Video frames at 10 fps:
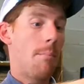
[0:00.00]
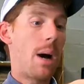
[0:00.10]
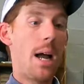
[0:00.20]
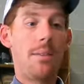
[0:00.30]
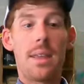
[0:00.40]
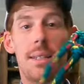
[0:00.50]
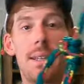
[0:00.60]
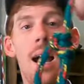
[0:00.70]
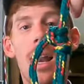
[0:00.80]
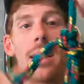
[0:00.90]
But this
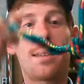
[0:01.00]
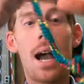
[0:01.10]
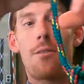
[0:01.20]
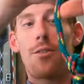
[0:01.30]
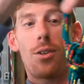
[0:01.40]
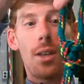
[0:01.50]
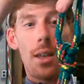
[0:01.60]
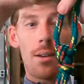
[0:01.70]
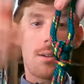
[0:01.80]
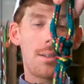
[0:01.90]
knot I tied for
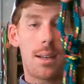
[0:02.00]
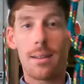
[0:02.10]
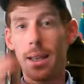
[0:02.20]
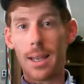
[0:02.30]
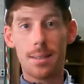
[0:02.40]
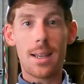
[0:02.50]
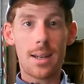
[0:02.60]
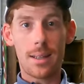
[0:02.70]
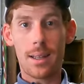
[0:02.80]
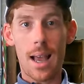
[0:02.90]
years, and like I said
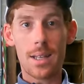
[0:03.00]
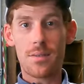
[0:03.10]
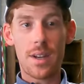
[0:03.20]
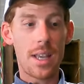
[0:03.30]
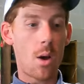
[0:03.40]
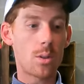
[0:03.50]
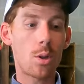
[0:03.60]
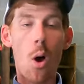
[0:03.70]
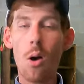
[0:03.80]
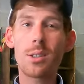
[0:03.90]
in the last video, as
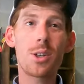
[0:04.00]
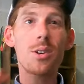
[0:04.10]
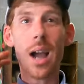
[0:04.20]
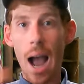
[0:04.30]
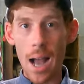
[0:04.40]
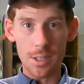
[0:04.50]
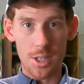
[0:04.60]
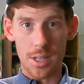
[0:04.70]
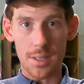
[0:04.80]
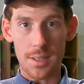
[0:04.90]
long as you're
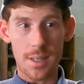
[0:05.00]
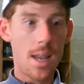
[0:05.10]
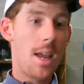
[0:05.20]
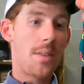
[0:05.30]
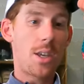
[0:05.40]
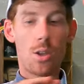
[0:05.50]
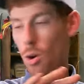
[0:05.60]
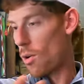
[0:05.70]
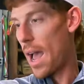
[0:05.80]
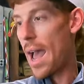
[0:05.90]
conscious that you
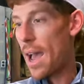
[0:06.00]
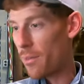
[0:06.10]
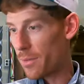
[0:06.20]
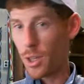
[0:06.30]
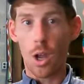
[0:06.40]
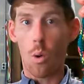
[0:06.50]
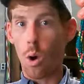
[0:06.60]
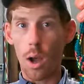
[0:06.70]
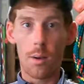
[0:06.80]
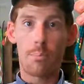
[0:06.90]
don't have, you know,
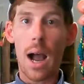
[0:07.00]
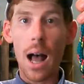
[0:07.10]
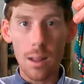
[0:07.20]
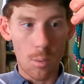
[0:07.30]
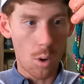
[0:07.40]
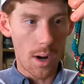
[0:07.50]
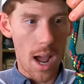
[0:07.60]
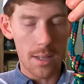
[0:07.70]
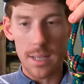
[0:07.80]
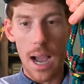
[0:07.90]
a polymer
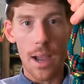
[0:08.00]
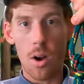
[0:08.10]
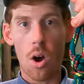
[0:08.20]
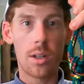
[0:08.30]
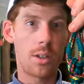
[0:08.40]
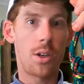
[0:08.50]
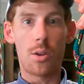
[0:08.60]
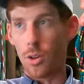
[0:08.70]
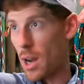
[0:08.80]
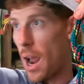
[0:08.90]
knot tied on, and you know,
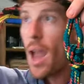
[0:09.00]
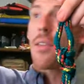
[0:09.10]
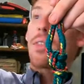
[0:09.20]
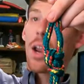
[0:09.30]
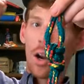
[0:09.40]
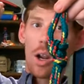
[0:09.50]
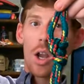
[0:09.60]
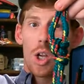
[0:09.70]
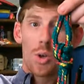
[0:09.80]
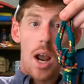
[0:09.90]
you're not out there
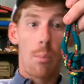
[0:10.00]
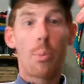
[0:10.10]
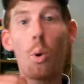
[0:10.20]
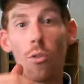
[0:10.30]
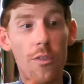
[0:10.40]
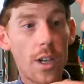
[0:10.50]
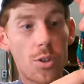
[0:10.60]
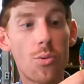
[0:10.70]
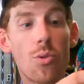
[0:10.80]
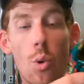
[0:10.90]
trying to pull
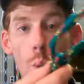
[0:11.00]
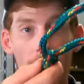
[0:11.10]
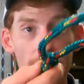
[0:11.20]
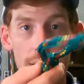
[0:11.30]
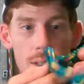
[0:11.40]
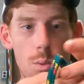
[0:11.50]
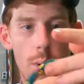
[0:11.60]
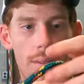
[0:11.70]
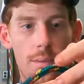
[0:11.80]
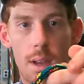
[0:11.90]
fish through the weeds
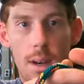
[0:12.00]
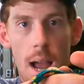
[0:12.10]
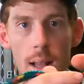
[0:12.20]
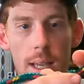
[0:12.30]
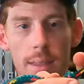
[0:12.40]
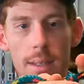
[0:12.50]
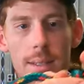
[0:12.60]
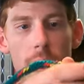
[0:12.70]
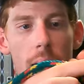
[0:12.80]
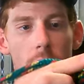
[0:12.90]
with a knot like this
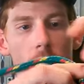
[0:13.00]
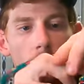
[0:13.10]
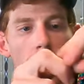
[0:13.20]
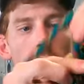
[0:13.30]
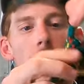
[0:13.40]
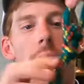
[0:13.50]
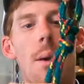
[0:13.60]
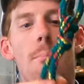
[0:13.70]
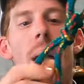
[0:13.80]
tied on, the